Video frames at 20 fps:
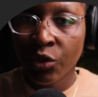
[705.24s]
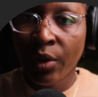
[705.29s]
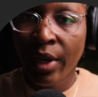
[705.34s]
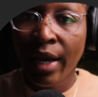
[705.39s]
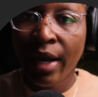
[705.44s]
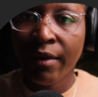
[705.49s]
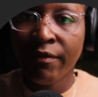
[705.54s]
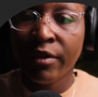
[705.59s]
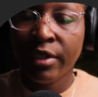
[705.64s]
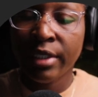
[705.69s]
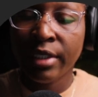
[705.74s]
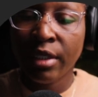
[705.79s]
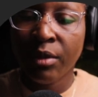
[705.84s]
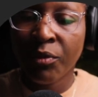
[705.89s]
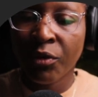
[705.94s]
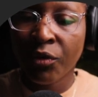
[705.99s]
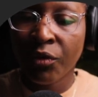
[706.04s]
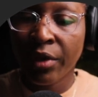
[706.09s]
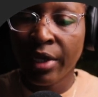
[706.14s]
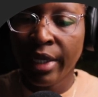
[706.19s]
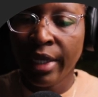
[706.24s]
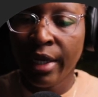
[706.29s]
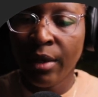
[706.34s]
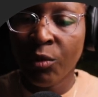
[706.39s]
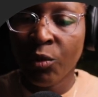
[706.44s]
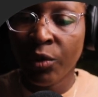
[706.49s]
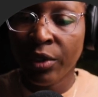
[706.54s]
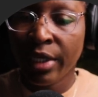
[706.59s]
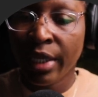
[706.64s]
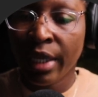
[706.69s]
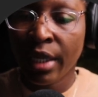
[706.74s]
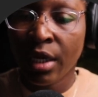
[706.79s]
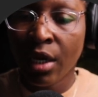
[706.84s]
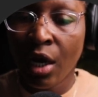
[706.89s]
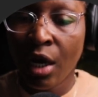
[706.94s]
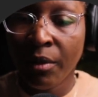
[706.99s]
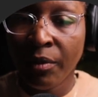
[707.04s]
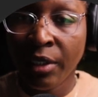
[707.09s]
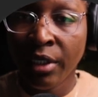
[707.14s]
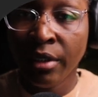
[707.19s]
you have to separate them with a
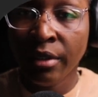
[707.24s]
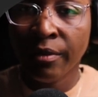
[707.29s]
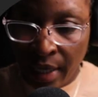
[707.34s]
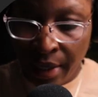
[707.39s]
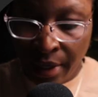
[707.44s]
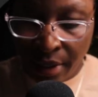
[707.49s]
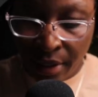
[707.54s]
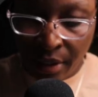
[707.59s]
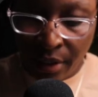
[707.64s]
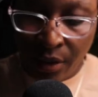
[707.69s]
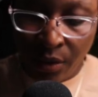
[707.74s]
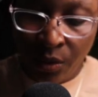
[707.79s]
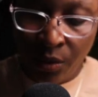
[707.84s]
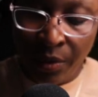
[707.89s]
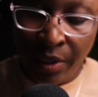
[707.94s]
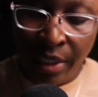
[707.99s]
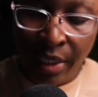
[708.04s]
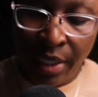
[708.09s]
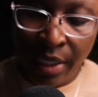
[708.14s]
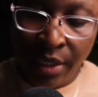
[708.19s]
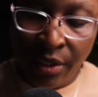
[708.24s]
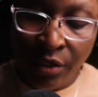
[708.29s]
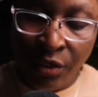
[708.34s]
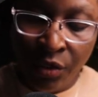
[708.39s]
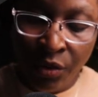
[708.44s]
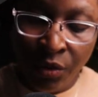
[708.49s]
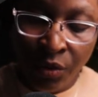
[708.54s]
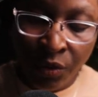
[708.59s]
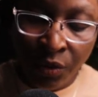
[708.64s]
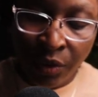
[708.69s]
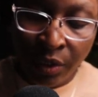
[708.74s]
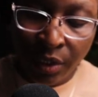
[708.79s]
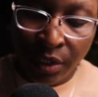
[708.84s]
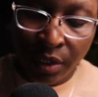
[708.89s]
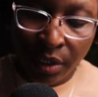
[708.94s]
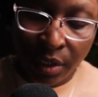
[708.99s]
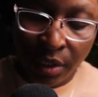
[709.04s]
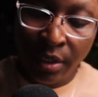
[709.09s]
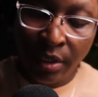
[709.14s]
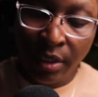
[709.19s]
comma, and we can
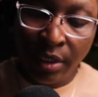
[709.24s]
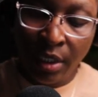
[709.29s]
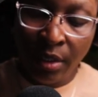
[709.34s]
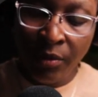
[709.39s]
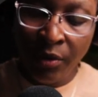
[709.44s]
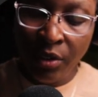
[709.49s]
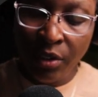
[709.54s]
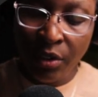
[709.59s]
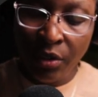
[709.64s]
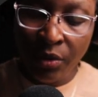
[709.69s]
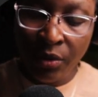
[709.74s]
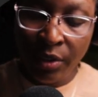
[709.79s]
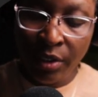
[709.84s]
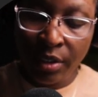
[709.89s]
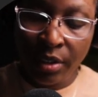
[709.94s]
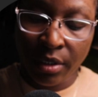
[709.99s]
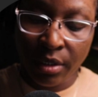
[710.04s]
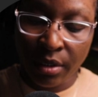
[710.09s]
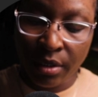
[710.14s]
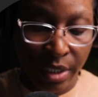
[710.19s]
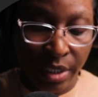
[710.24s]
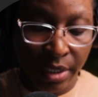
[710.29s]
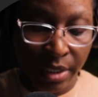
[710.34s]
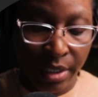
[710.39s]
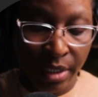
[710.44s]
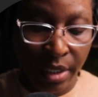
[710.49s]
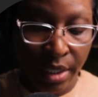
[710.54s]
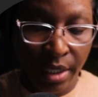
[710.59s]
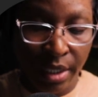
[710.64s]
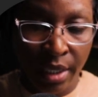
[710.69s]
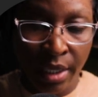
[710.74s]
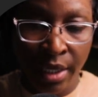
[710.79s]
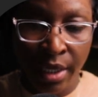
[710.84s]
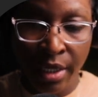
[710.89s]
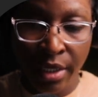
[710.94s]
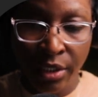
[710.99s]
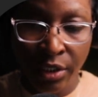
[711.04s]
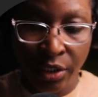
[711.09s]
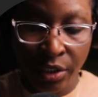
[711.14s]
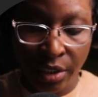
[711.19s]
use the double quotes. We can say
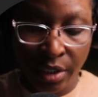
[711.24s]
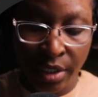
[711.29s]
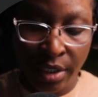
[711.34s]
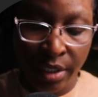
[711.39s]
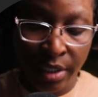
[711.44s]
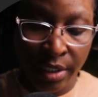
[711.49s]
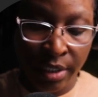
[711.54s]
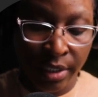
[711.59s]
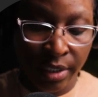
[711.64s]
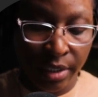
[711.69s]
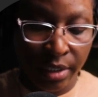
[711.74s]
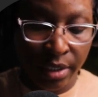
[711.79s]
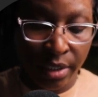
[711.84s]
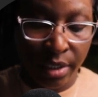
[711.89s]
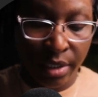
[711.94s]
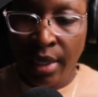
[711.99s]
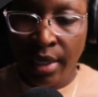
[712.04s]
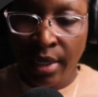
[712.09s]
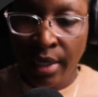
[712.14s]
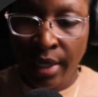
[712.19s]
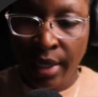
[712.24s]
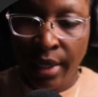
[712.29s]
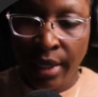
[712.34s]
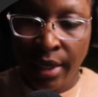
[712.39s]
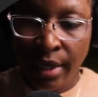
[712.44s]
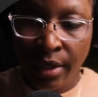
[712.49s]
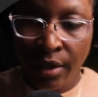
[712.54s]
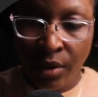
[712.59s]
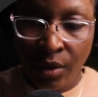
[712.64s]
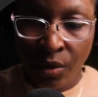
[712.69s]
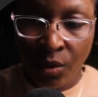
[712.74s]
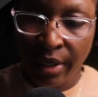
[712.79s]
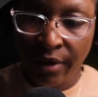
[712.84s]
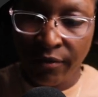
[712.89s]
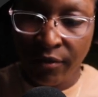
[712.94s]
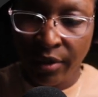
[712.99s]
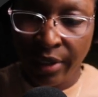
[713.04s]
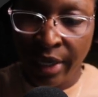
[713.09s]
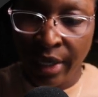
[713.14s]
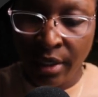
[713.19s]
age is, and then we
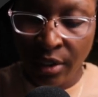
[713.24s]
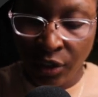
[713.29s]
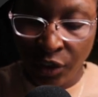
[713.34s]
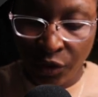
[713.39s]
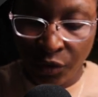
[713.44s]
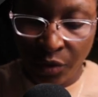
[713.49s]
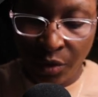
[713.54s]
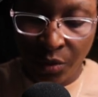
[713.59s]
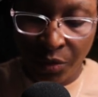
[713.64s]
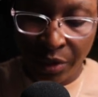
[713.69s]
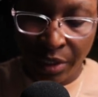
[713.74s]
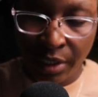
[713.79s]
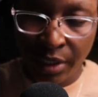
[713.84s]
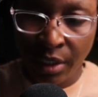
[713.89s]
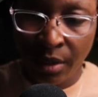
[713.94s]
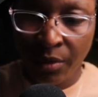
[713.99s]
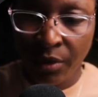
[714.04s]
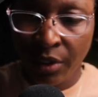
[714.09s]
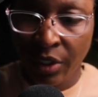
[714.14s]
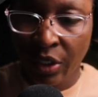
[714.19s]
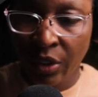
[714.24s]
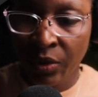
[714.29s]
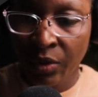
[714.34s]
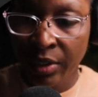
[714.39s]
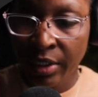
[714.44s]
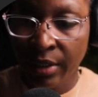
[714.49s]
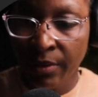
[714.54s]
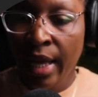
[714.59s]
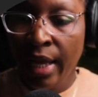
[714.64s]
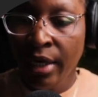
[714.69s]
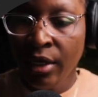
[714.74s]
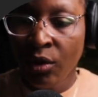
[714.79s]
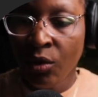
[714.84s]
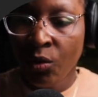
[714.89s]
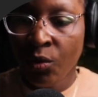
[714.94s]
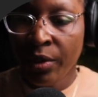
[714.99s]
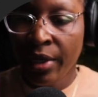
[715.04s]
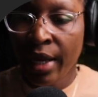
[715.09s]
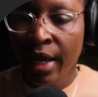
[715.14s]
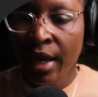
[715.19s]
have to end the string with a double quote, and
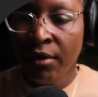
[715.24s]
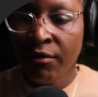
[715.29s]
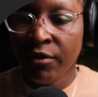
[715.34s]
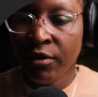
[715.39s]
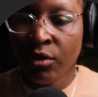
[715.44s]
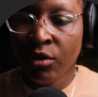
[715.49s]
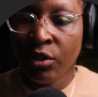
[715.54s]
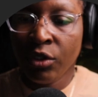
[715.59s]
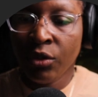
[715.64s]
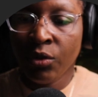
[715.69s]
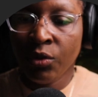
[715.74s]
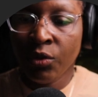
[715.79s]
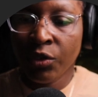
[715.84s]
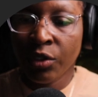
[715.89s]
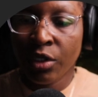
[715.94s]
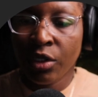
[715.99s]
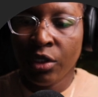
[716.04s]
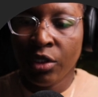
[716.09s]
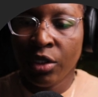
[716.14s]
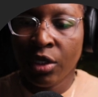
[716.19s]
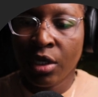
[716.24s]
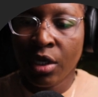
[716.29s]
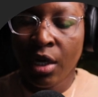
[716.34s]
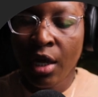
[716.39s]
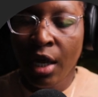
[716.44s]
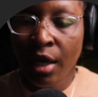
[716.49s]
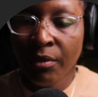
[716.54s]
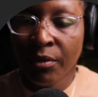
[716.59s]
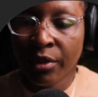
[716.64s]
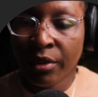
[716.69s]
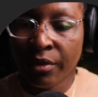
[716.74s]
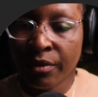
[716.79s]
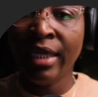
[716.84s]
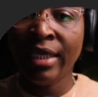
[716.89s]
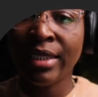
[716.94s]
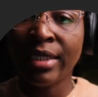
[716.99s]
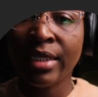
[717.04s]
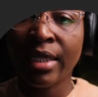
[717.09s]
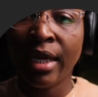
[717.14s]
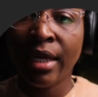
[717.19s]
we have to use the comma.
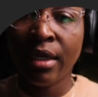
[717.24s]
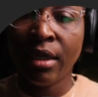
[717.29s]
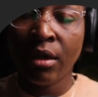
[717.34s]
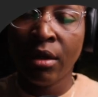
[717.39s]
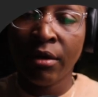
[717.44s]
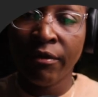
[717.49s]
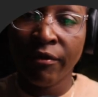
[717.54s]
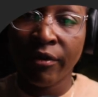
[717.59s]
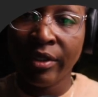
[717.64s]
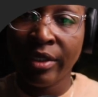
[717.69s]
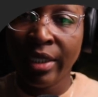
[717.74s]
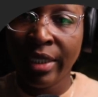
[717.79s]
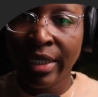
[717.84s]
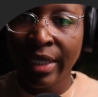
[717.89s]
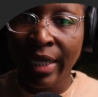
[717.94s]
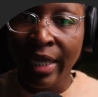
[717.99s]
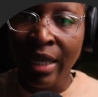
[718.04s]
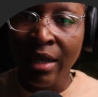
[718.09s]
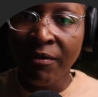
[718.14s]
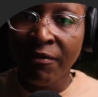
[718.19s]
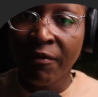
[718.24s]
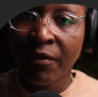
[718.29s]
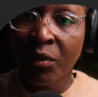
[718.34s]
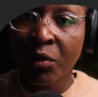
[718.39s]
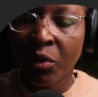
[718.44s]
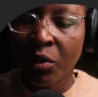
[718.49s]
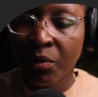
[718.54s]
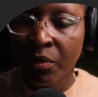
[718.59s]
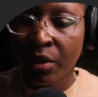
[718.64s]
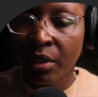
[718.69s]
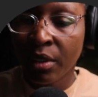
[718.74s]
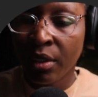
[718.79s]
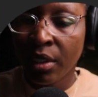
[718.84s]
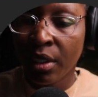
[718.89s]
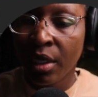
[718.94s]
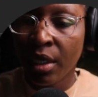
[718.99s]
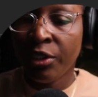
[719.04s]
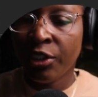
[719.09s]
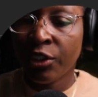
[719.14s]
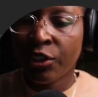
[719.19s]
Inside of the name
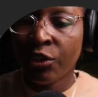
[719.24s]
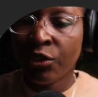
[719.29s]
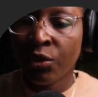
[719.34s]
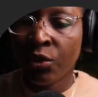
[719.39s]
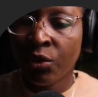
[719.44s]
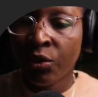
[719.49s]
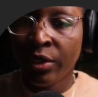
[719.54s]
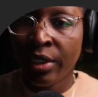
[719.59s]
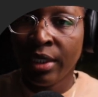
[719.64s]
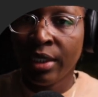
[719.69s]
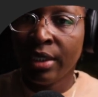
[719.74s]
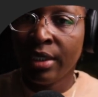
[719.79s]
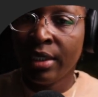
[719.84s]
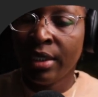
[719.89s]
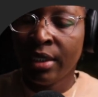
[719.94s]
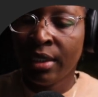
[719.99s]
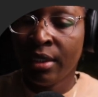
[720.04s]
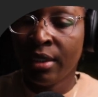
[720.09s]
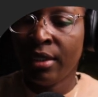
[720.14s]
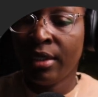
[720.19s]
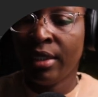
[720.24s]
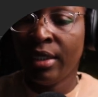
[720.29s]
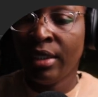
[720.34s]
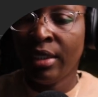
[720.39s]
variable, we stored the